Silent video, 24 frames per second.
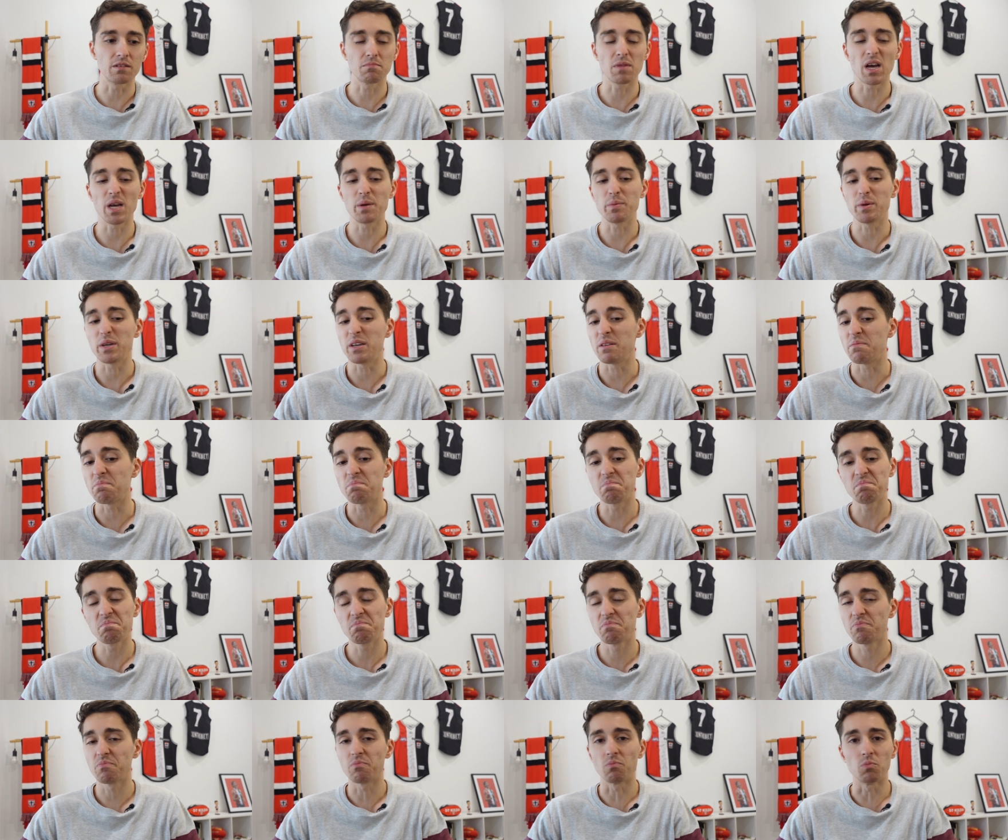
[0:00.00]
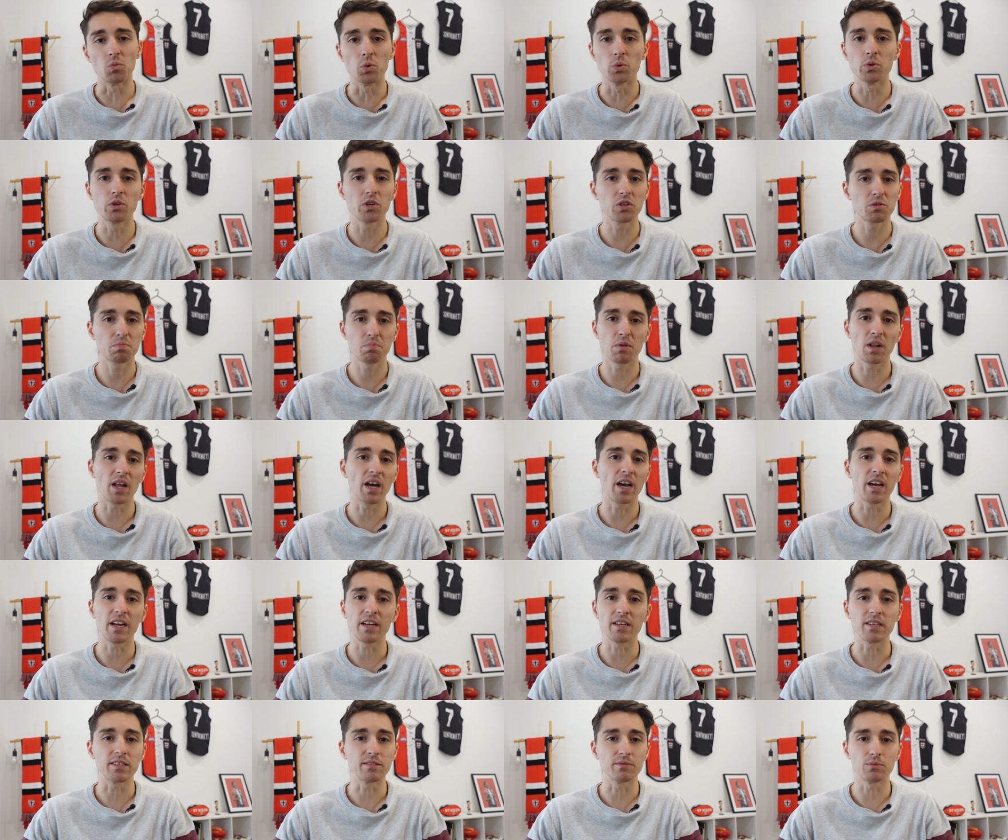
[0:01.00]
Maybe we'll just
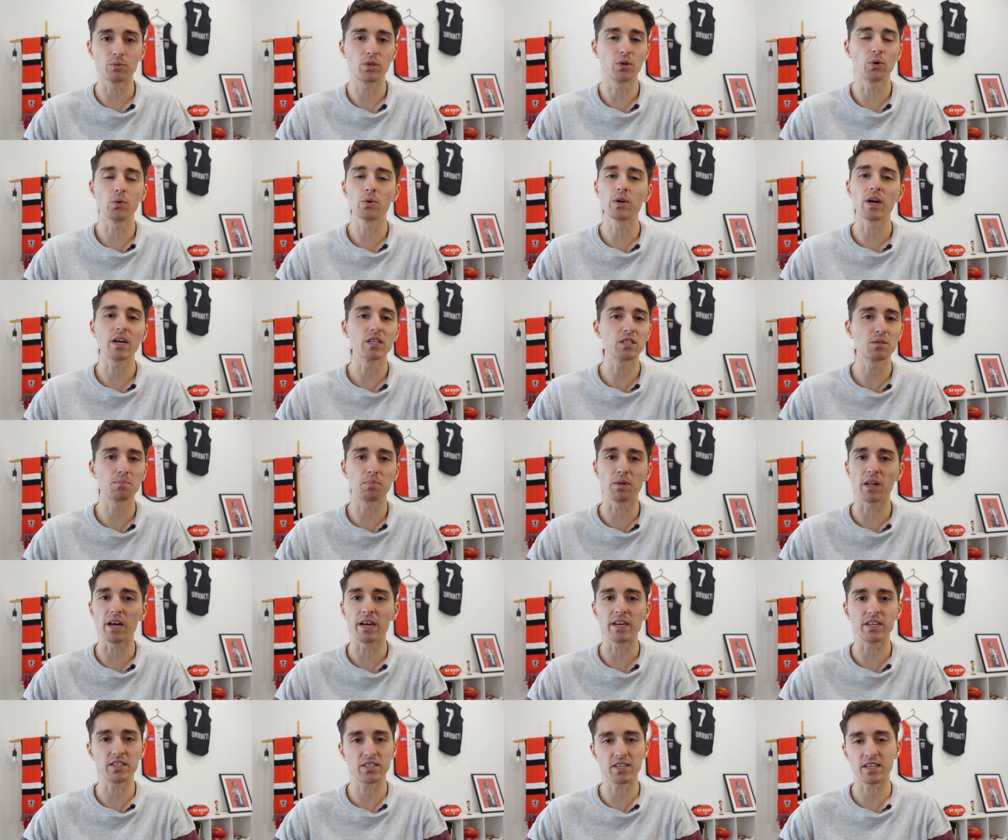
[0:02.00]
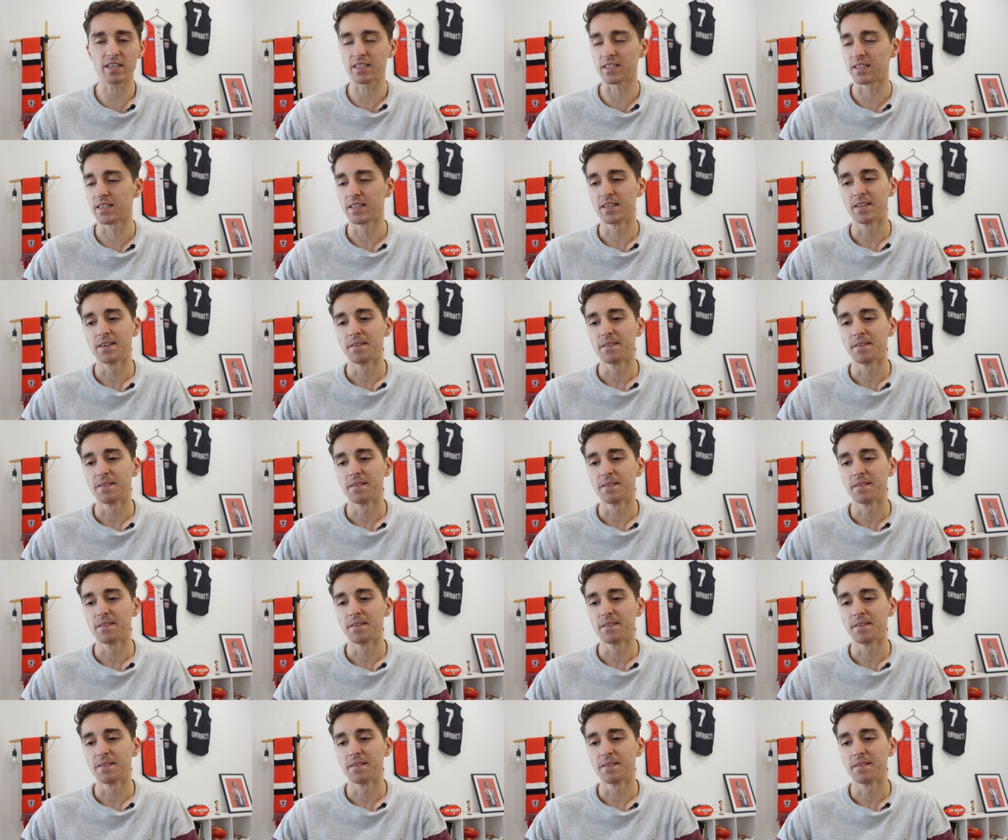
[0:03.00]
play with all guns blazing.